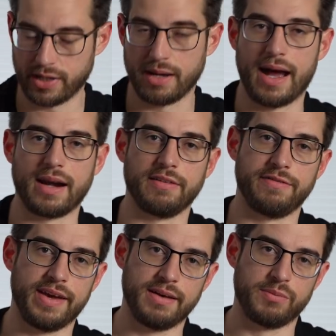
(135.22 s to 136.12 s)
bring it out of the
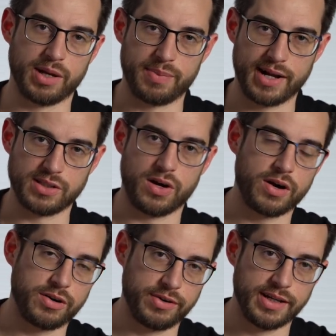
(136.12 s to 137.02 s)
vein, bring it back to the
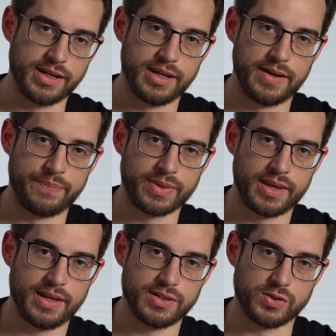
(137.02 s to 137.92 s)
artery.
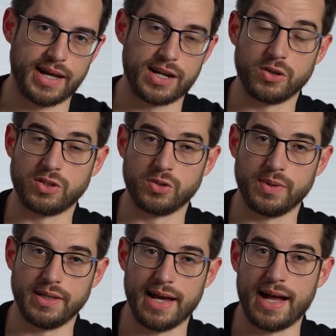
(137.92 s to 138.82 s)
So not only
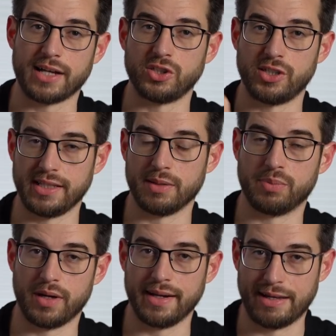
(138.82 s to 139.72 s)
do we oxygenate the
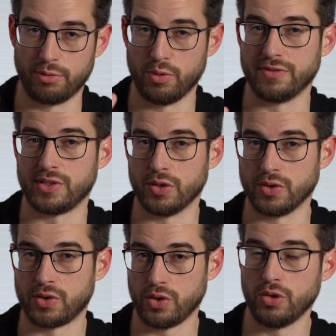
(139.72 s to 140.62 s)
blood and remove
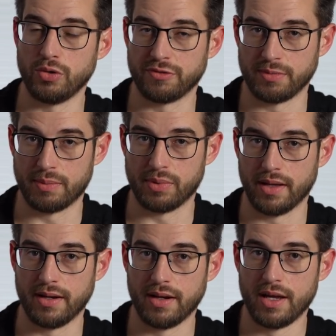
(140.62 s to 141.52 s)
CO2 from the
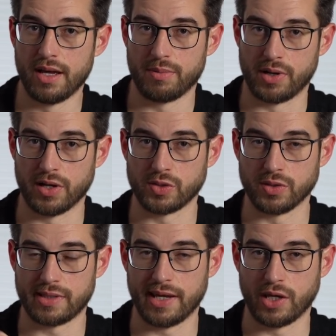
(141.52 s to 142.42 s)
blood, but
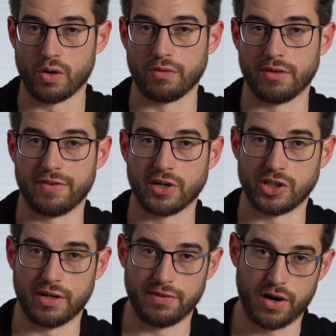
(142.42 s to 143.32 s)
also it's taken over the
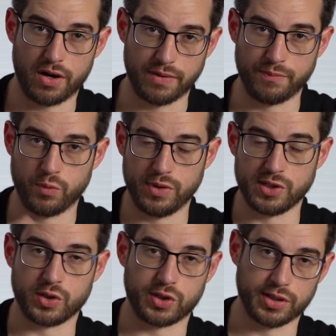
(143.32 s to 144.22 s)
function of the heart with
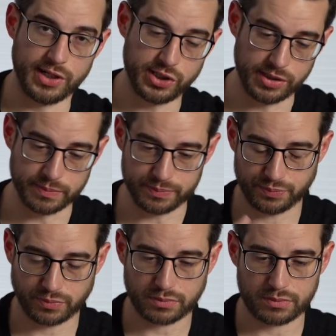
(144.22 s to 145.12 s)
the circulation.
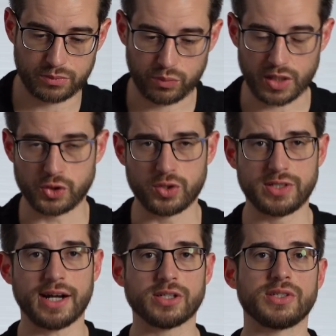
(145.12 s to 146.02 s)
So
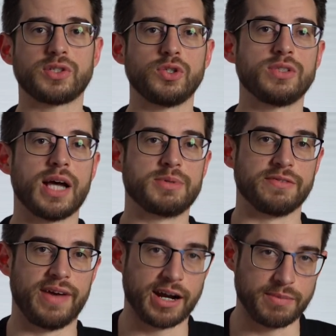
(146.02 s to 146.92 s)
there's actually two
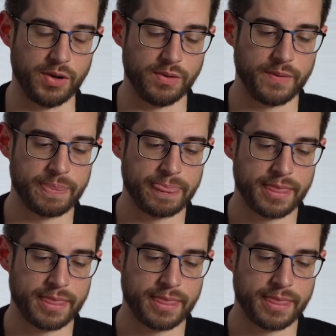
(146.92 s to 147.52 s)
types of ECMO.